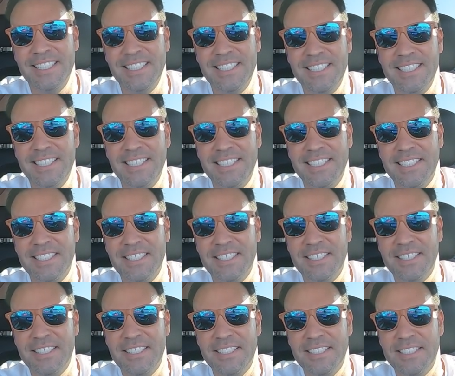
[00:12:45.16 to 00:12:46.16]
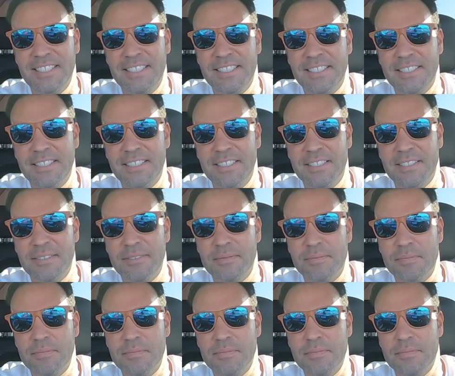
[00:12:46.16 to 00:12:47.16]

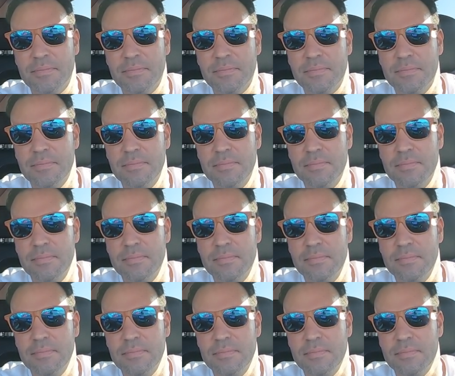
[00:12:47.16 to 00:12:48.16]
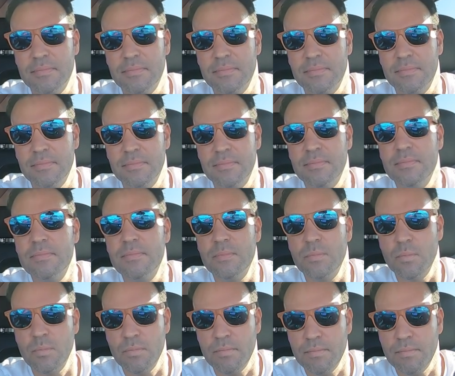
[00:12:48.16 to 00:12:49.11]
No words are spoken by the person on screen.